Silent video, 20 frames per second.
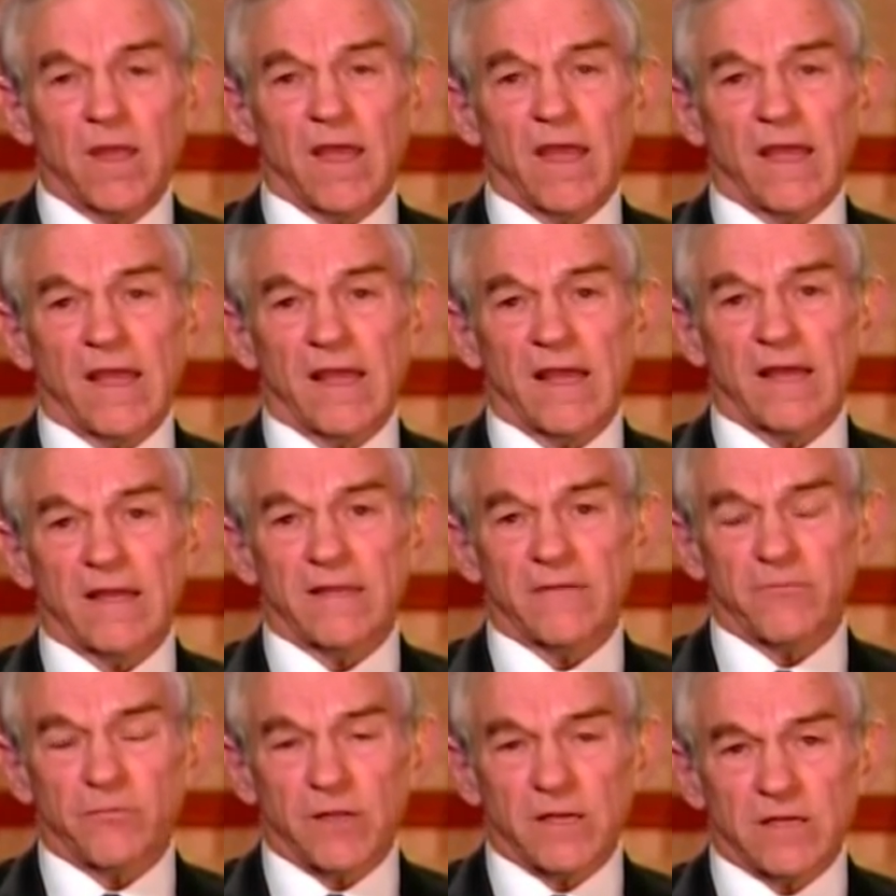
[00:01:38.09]
and
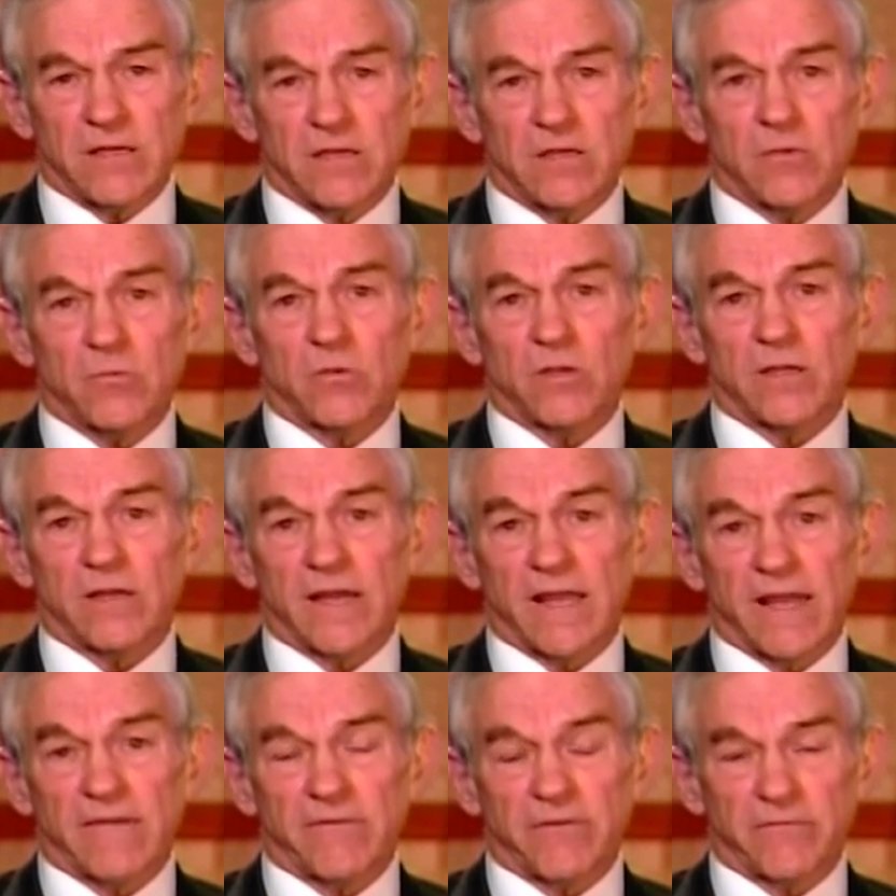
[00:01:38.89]
if we don't, we're going
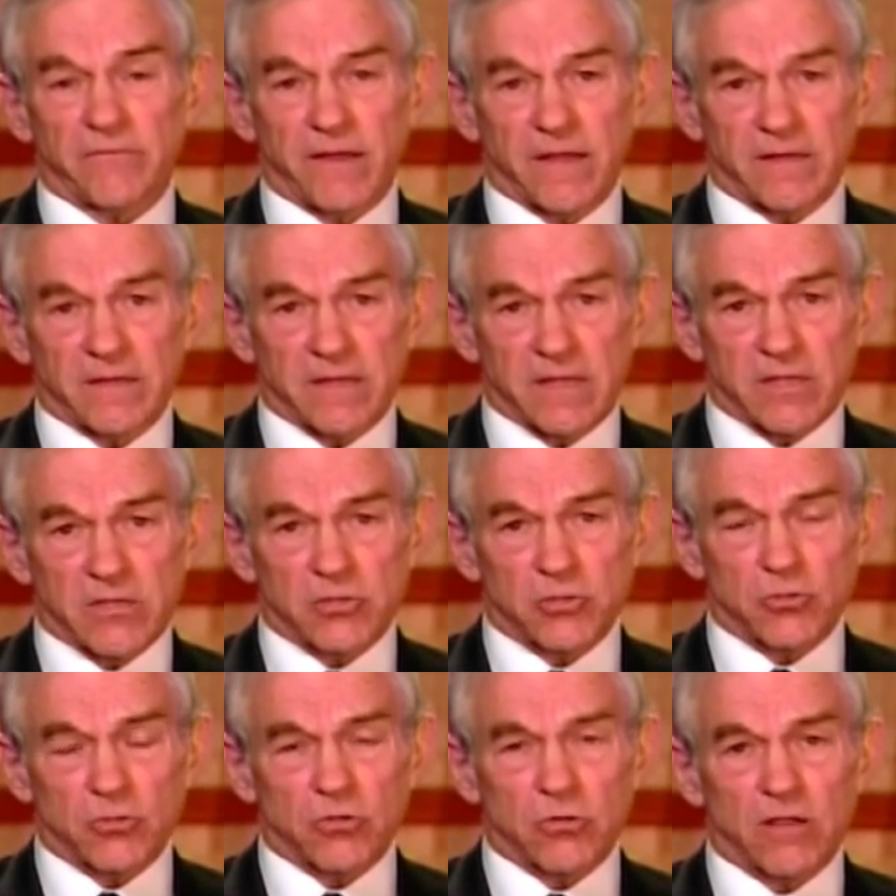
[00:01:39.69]
to have a
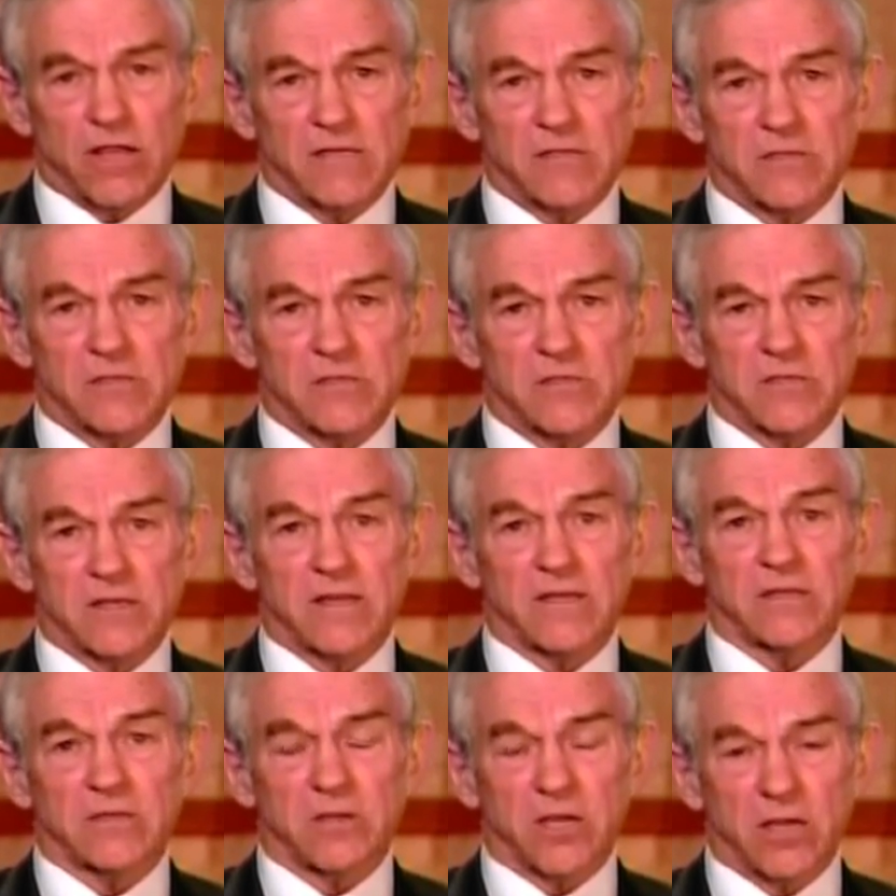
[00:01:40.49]
financial crisis and
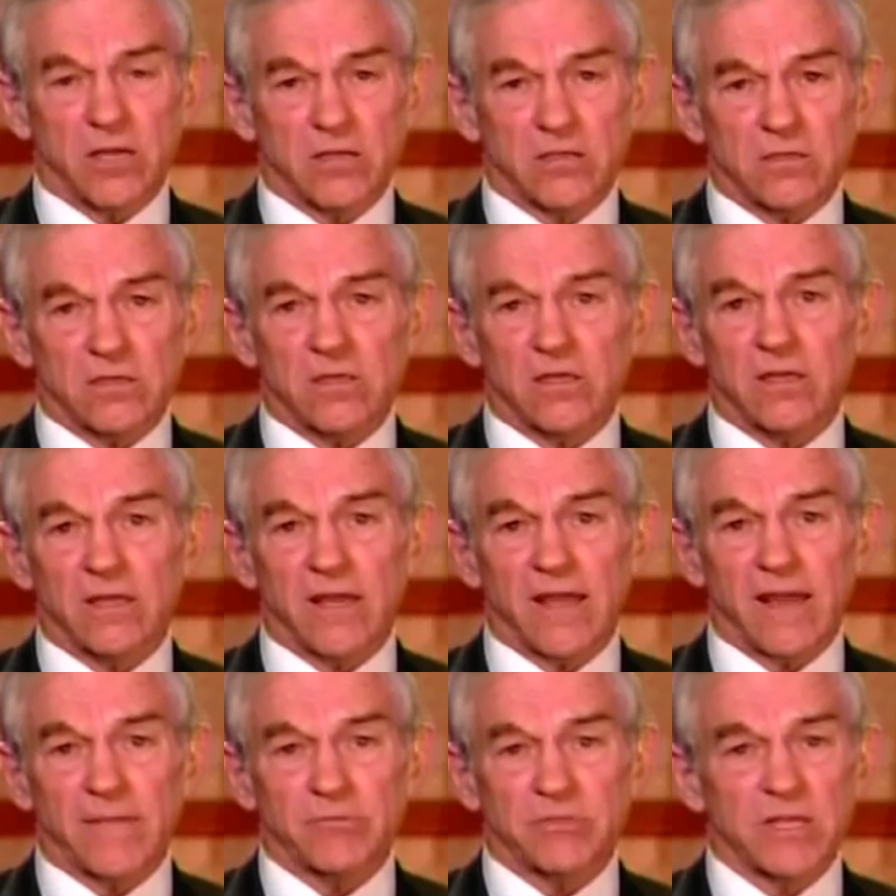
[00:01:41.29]
a dollar
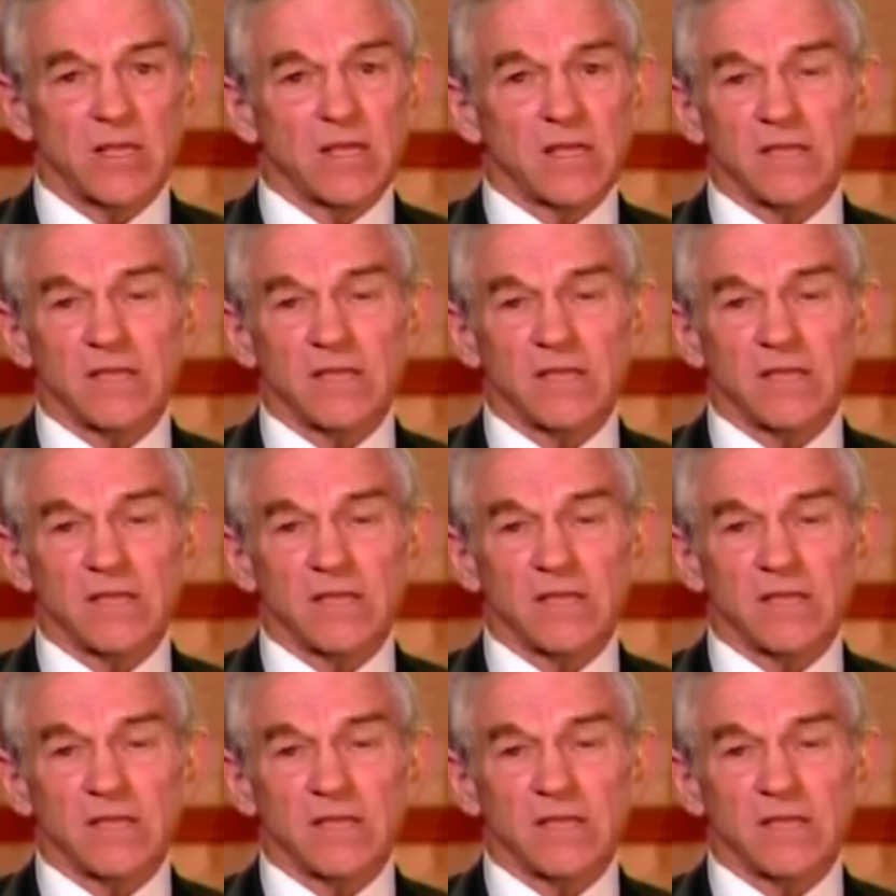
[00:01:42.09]
collapse.